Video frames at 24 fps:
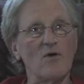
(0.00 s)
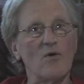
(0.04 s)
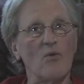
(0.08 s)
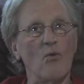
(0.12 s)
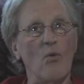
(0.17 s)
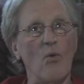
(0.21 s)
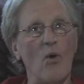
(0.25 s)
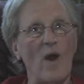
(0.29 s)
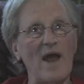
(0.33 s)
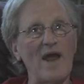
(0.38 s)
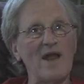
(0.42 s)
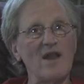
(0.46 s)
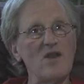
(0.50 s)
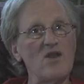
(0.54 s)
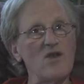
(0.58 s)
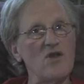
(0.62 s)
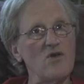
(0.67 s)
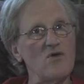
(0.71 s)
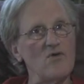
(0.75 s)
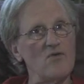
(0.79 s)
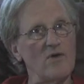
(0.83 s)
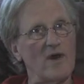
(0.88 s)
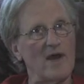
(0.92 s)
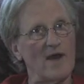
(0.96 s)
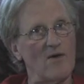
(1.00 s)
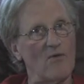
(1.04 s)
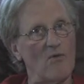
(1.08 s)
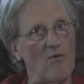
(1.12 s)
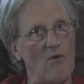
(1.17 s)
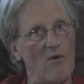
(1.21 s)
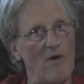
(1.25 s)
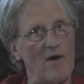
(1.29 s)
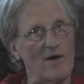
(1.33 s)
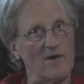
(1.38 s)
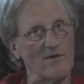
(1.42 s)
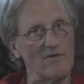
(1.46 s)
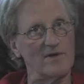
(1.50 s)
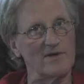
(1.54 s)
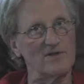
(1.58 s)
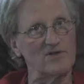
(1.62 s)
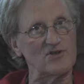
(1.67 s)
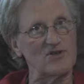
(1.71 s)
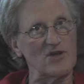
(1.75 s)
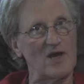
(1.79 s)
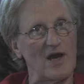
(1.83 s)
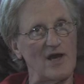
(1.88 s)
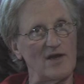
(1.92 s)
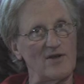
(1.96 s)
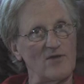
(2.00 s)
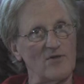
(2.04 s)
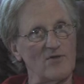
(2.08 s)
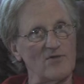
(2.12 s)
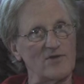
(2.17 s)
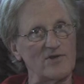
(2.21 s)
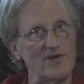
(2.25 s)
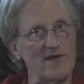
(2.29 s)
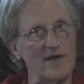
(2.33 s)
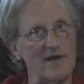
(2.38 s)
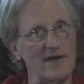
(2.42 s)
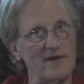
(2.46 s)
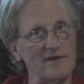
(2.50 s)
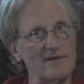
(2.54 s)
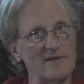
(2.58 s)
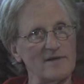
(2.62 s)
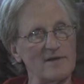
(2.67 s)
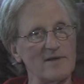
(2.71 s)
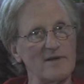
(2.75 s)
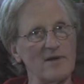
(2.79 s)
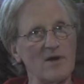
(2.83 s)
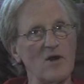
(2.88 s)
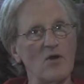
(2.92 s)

when you get water inside your tent,